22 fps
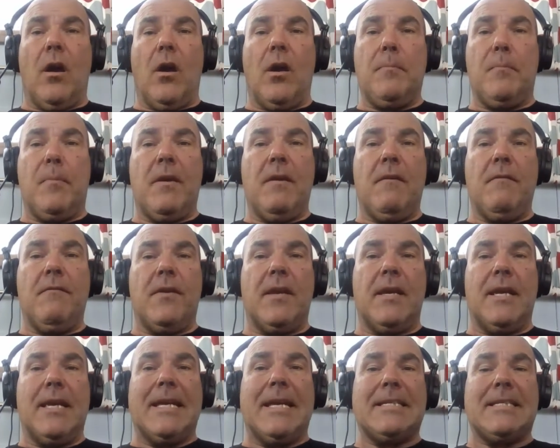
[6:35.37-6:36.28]

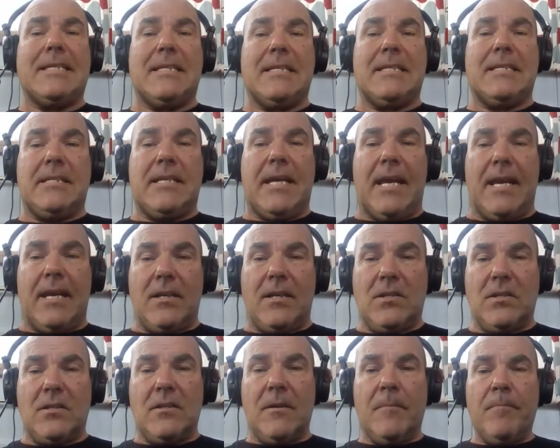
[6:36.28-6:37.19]

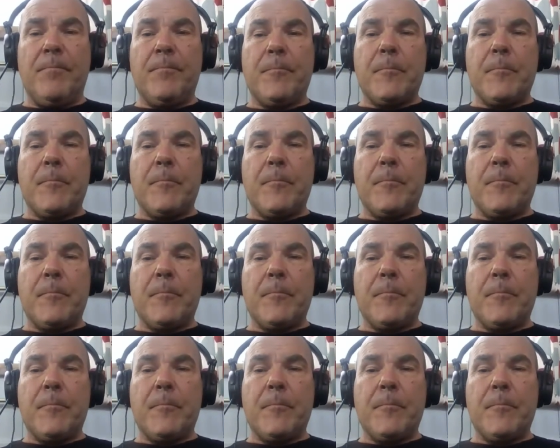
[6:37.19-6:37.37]
IPv6.